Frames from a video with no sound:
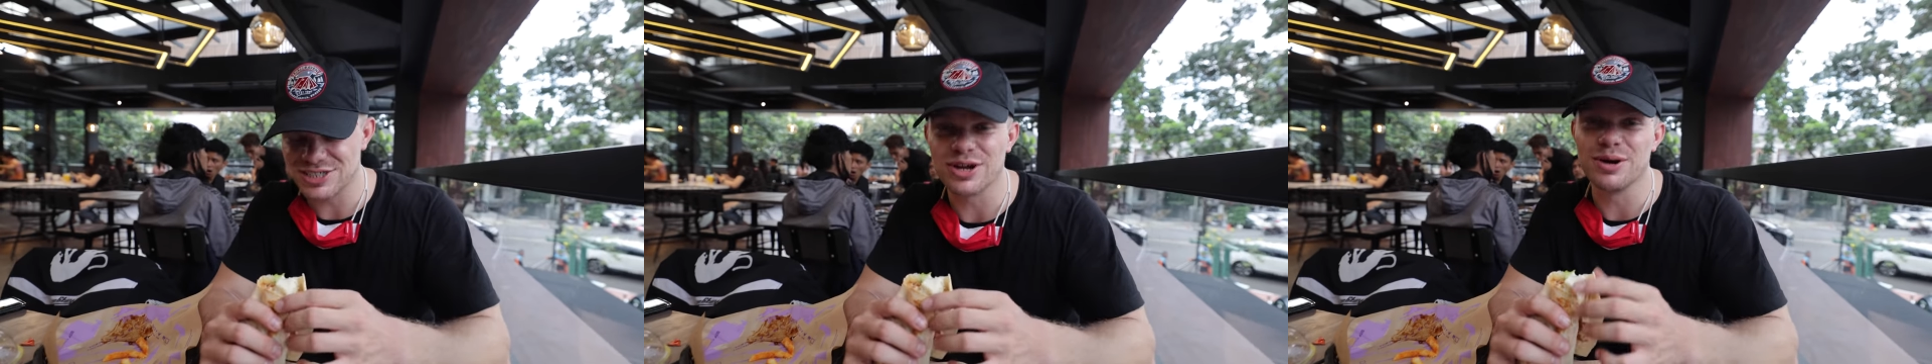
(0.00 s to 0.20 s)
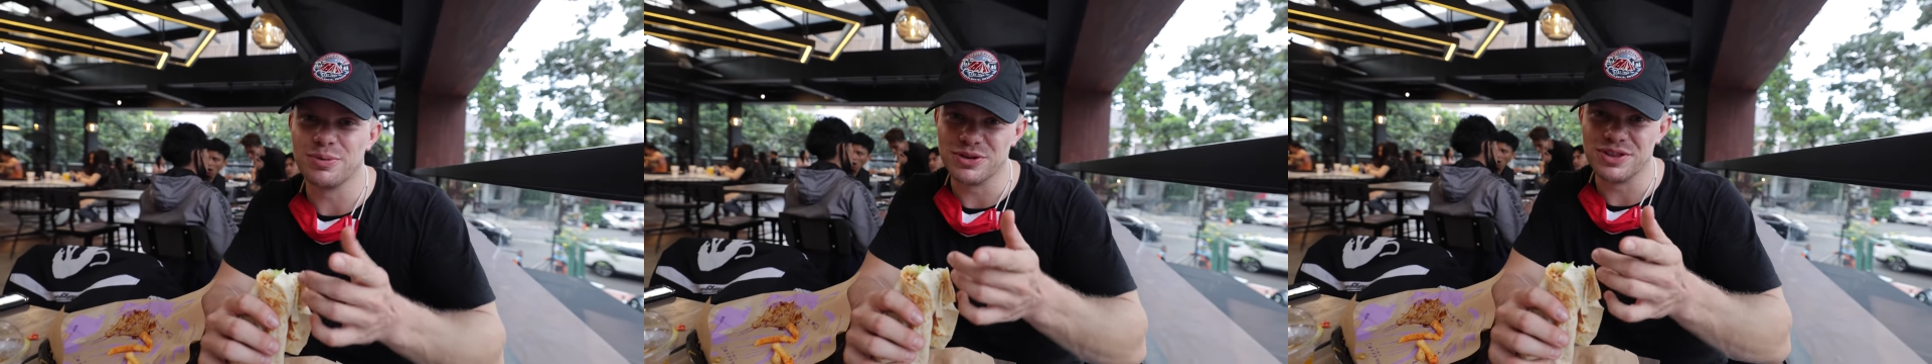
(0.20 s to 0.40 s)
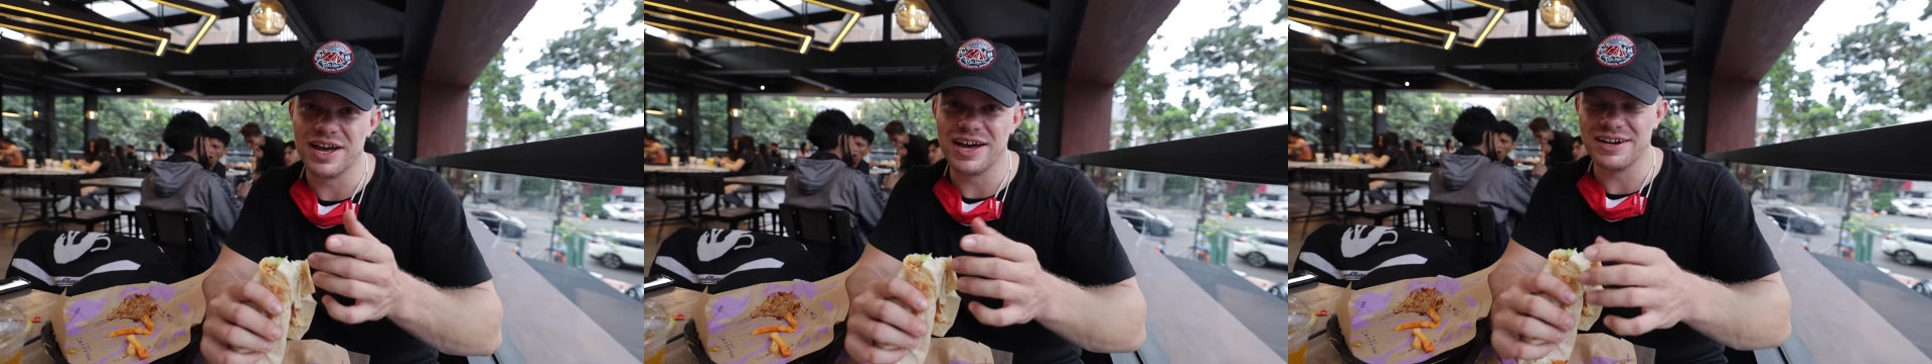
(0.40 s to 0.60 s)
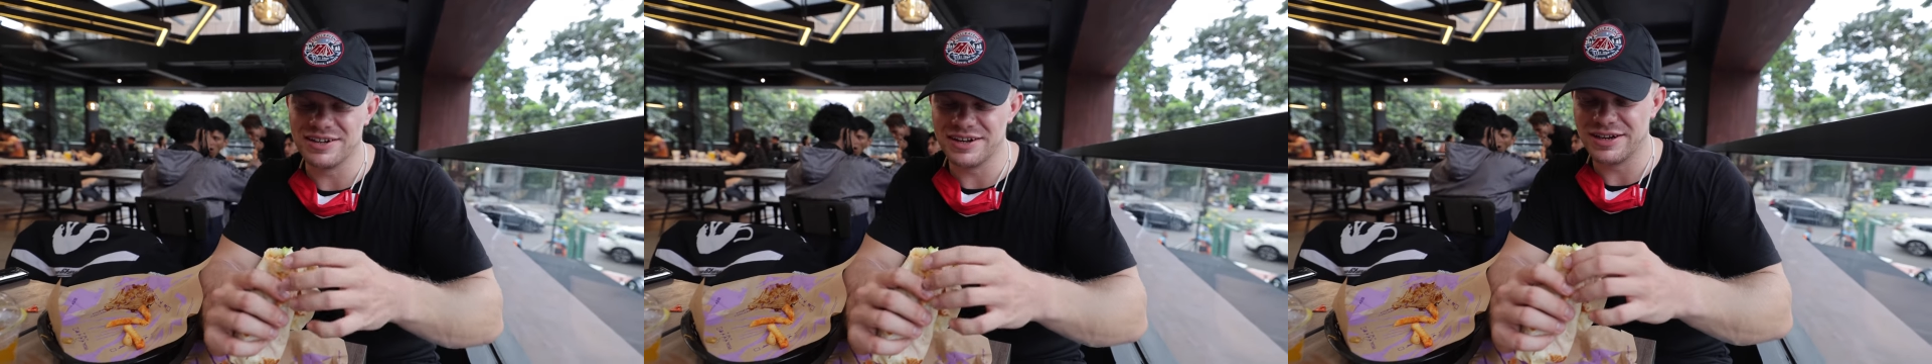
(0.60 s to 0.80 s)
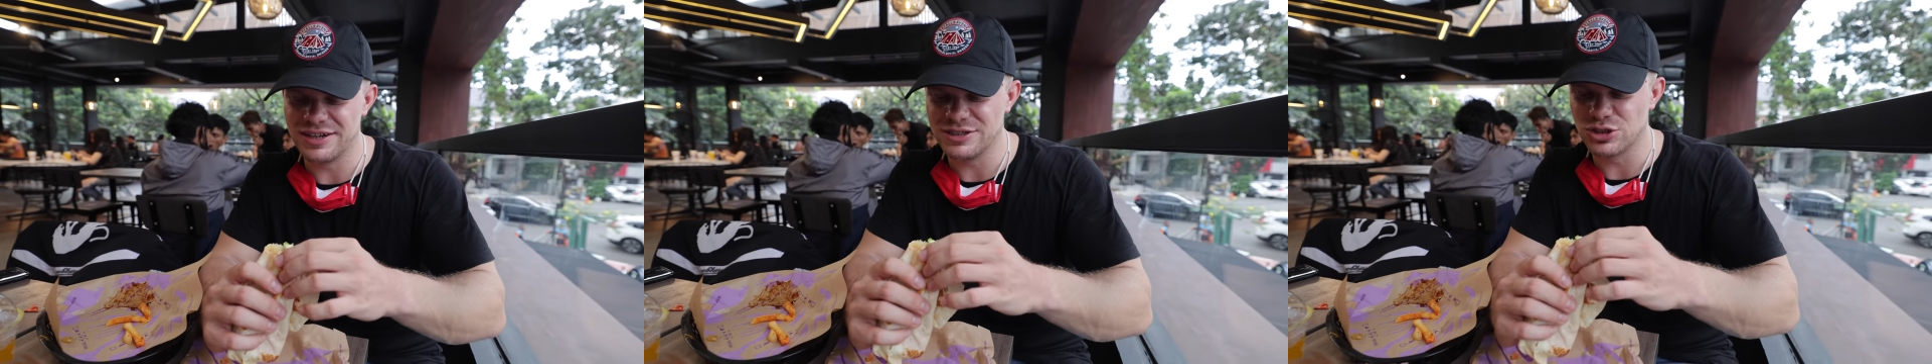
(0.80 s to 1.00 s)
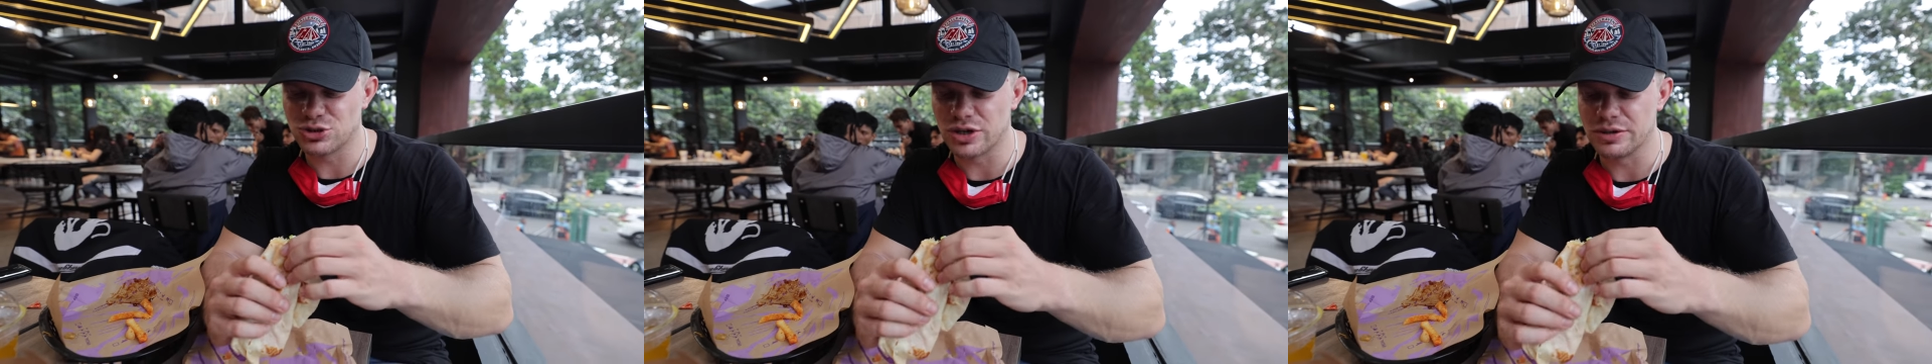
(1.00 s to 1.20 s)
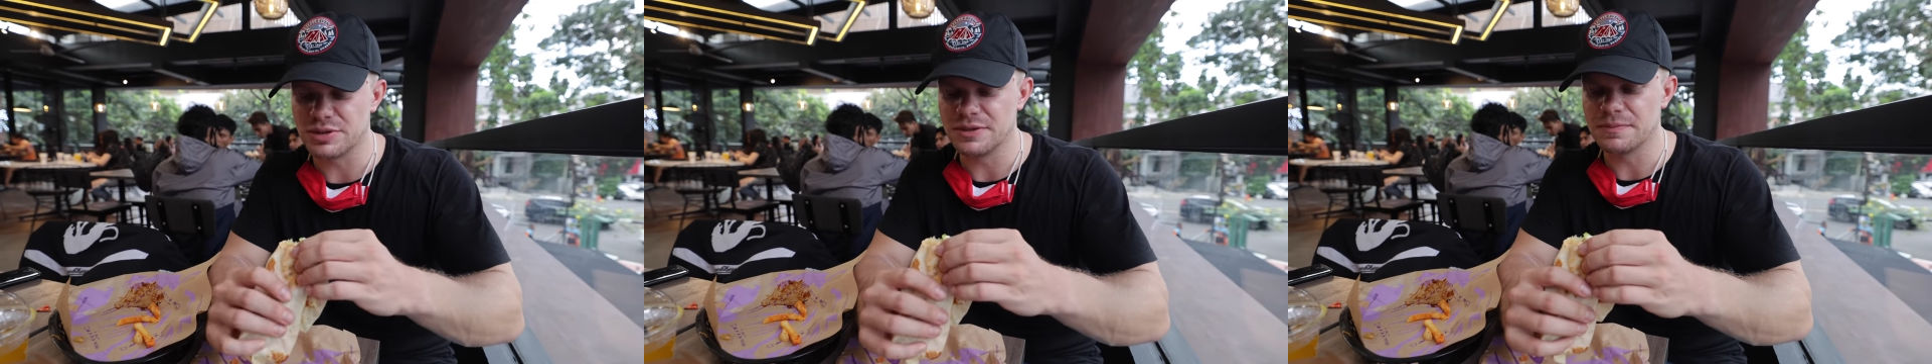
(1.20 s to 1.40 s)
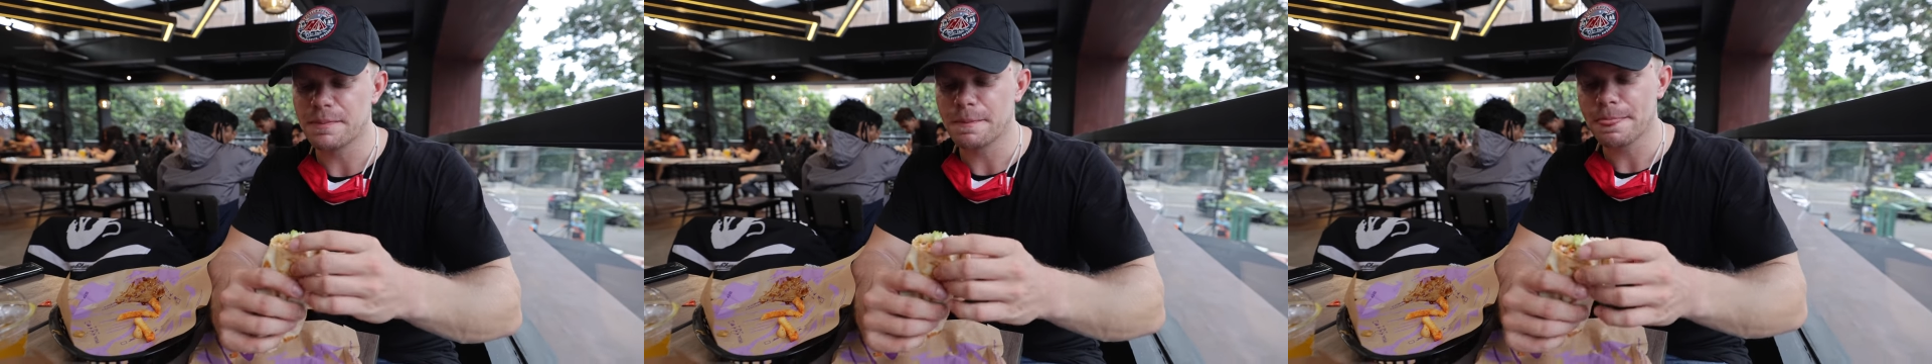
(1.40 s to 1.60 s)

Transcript: is gonna put that in the description.